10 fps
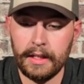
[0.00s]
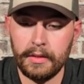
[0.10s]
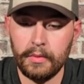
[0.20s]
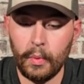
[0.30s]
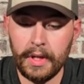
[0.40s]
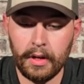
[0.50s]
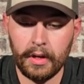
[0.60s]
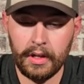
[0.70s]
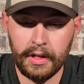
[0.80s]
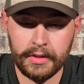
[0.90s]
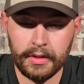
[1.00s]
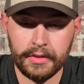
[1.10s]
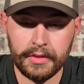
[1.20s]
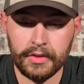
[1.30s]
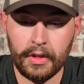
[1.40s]
and we are
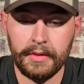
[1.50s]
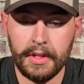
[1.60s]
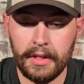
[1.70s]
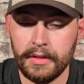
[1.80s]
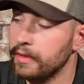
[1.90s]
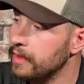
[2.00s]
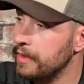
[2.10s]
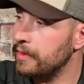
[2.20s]
hunters serving hunters.